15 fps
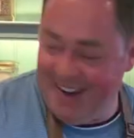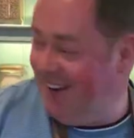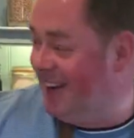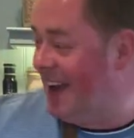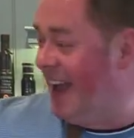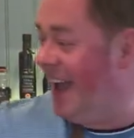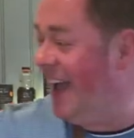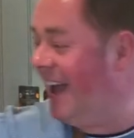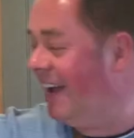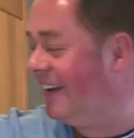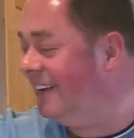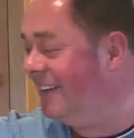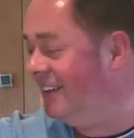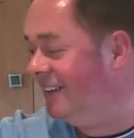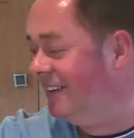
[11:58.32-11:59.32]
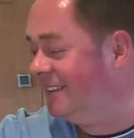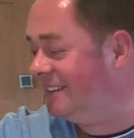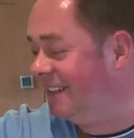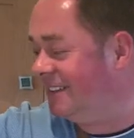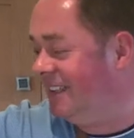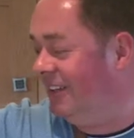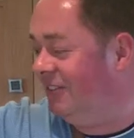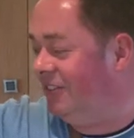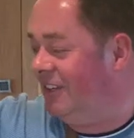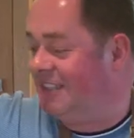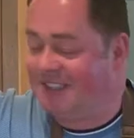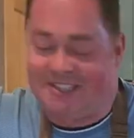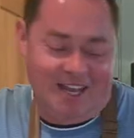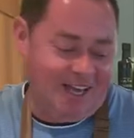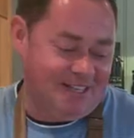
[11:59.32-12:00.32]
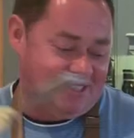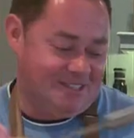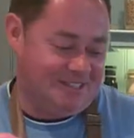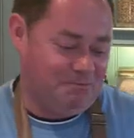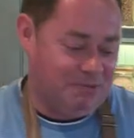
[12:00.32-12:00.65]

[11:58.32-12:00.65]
Okay, I'm gonna use this little fish slice.